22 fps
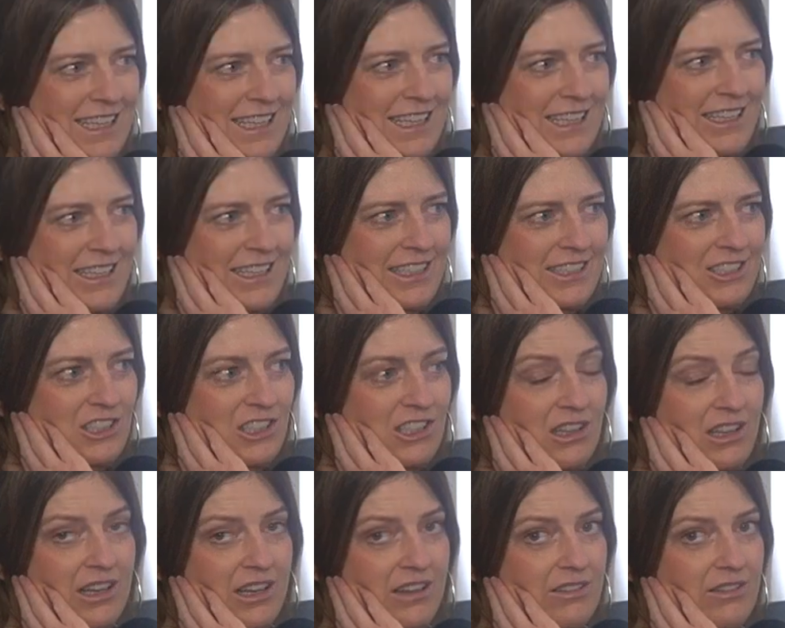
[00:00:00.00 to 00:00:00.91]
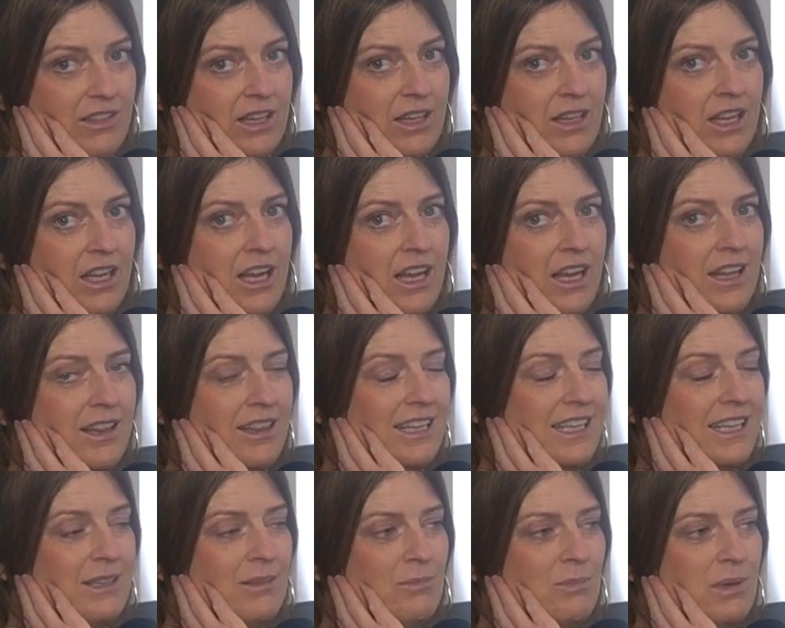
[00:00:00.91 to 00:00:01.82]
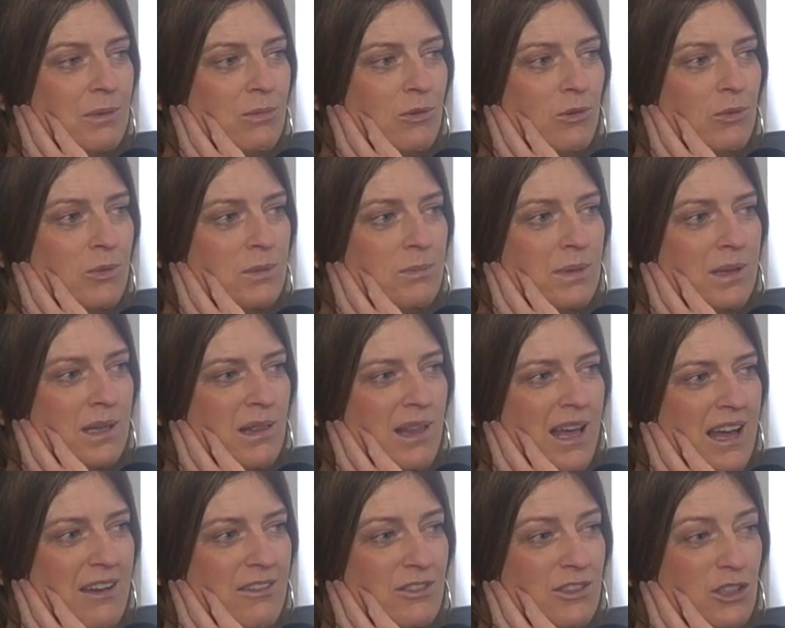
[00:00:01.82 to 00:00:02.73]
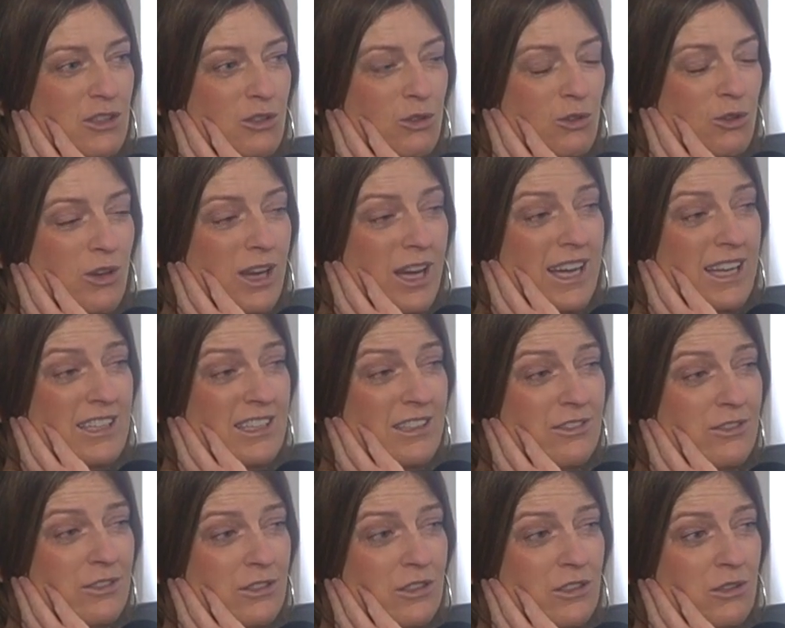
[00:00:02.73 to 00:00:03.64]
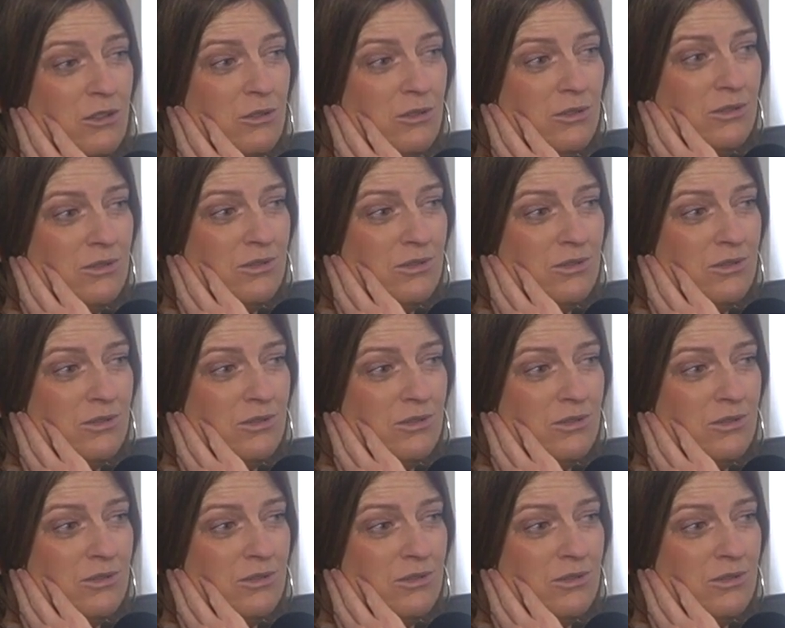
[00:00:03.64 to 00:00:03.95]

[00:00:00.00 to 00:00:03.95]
Like, she laughed. Like, people would be laughing at you at your funeral.